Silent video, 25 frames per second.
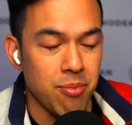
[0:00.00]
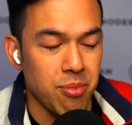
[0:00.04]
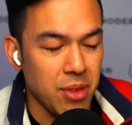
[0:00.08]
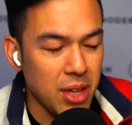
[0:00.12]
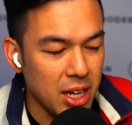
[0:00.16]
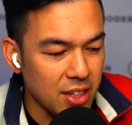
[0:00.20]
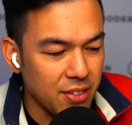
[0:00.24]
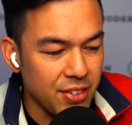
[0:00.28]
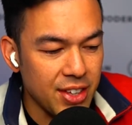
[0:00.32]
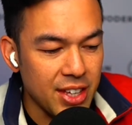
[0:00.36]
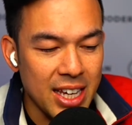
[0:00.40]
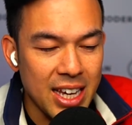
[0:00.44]

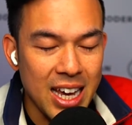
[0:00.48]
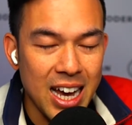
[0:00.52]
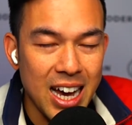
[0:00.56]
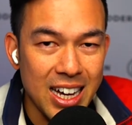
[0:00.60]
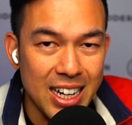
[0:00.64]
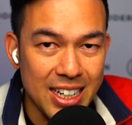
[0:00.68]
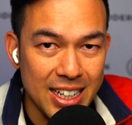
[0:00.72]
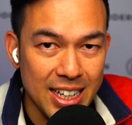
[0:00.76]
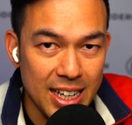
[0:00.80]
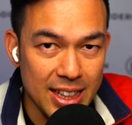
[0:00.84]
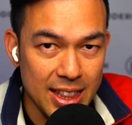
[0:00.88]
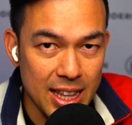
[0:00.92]
And if you
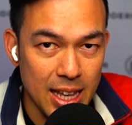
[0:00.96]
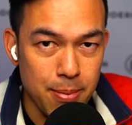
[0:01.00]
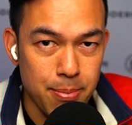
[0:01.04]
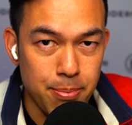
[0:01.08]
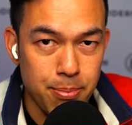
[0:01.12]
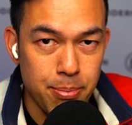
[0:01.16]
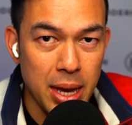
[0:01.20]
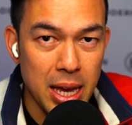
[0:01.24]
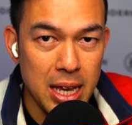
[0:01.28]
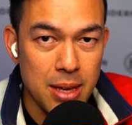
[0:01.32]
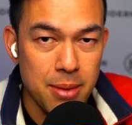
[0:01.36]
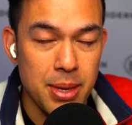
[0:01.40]
can't get
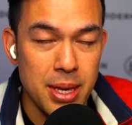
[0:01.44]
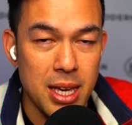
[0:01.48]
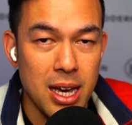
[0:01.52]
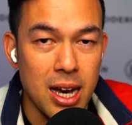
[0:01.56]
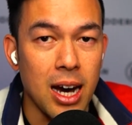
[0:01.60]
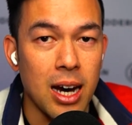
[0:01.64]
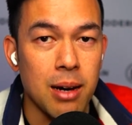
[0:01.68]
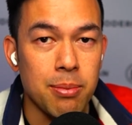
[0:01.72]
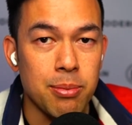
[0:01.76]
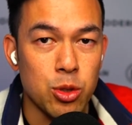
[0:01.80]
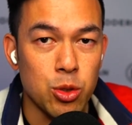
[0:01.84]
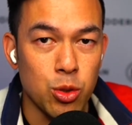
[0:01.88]
that baby
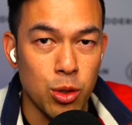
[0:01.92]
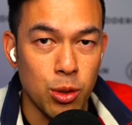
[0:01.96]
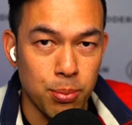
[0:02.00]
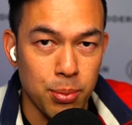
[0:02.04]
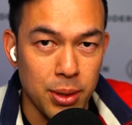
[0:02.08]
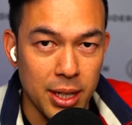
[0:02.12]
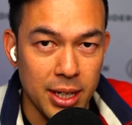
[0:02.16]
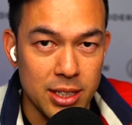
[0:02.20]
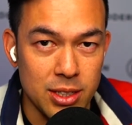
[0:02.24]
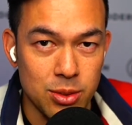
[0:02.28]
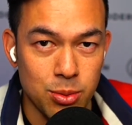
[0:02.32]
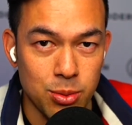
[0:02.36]
up to a
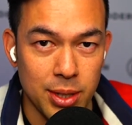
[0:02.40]
place